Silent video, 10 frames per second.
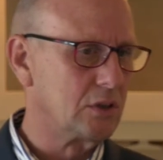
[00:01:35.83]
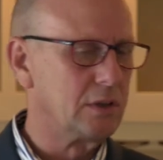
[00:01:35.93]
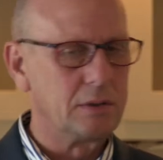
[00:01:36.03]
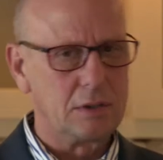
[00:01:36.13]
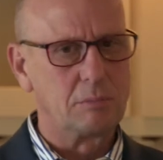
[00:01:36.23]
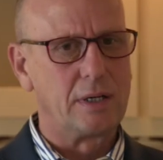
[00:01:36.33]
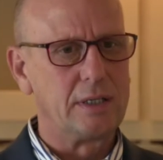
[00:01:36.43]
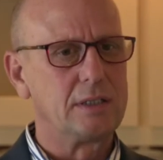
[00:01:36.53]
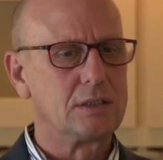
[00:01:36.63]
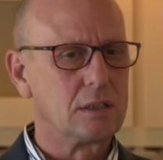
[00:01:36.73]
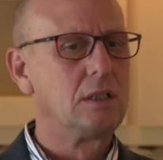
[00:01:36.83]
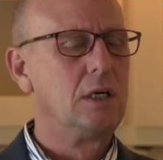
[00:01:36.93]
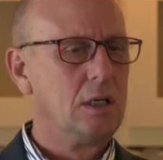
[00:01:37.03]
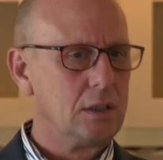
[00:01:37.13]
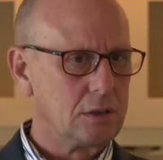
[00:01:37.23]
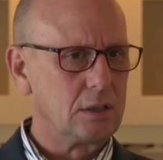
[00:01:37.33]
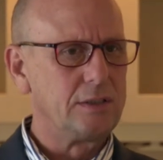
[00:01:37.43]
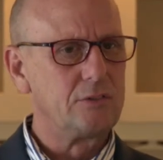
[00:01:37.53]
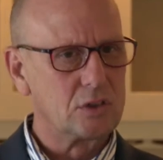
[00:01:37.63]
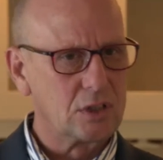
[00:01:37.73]
So you might need to
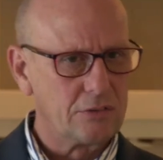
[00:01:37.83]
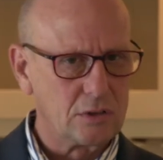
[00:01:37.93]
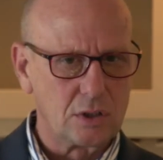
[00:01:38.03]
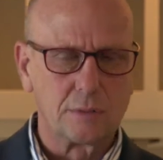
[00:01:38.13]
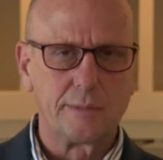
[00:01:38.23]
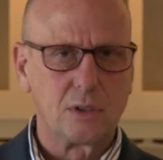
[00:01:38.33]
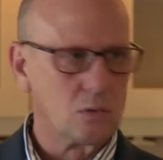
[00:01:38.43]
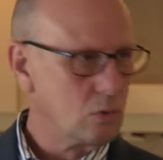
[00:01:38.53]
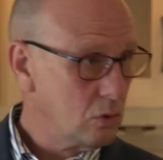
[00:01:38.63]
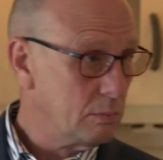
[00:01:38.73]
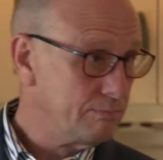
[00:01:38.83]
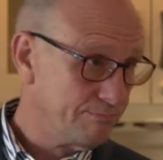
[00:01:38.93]
leave yourself a little bit of room.